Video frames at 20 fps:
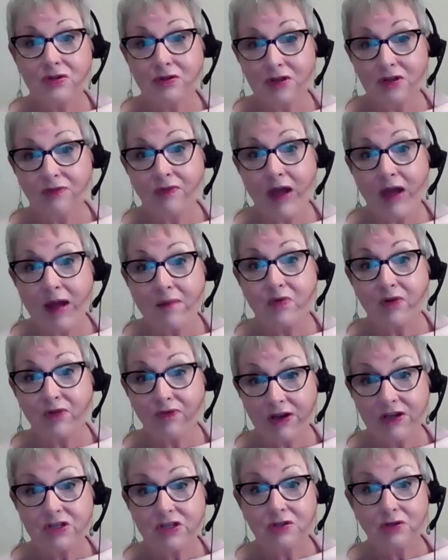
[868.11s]
to that
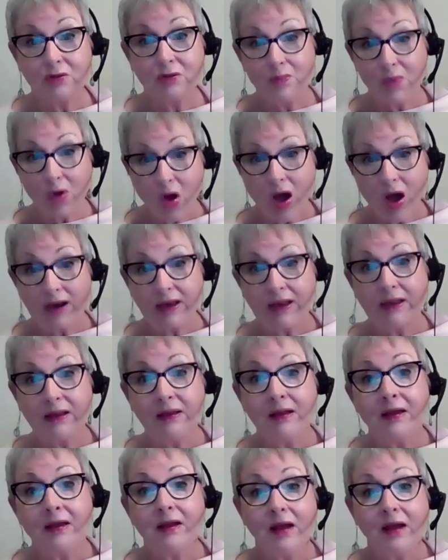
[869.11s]
professional body.